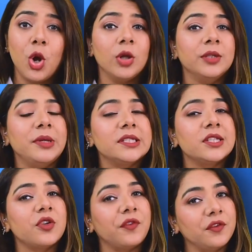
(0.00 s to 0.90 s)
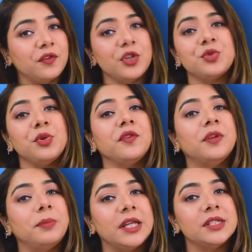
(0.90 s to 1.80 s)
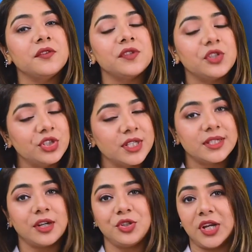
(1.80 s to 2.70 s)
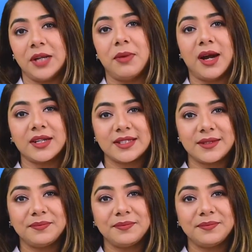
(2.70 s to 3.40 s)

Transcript: on the basis of infringement of the plaintiff's registered trademarks.